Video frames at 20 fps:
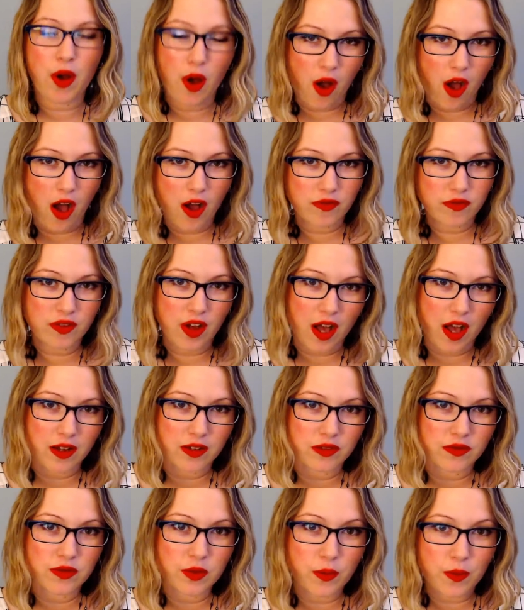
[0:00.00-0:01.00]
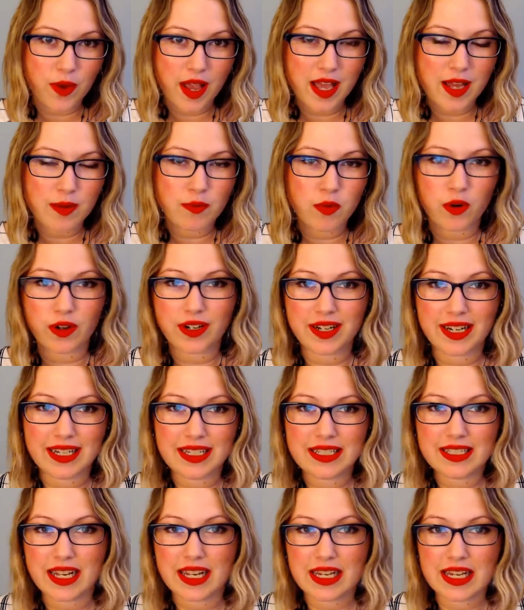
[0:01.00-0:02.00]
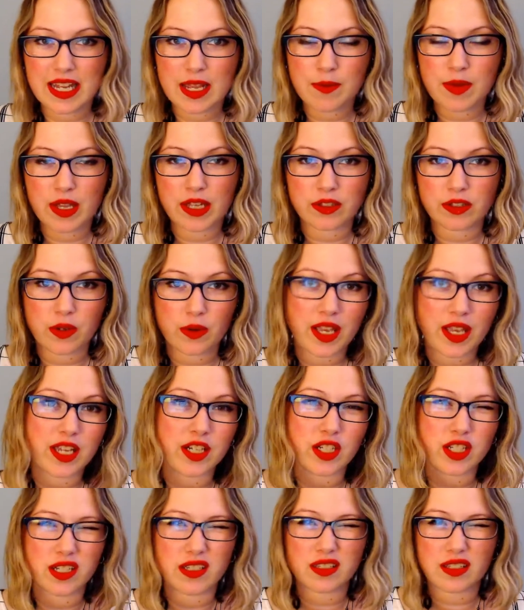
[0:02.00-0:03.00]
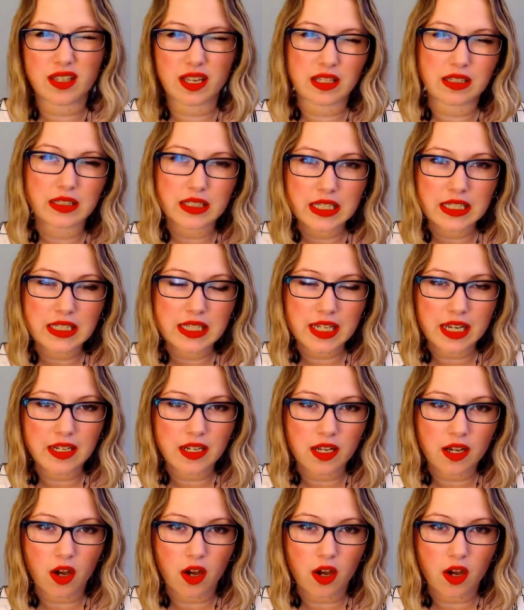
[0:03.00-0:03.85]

off of the web or in dynamic locations like linked data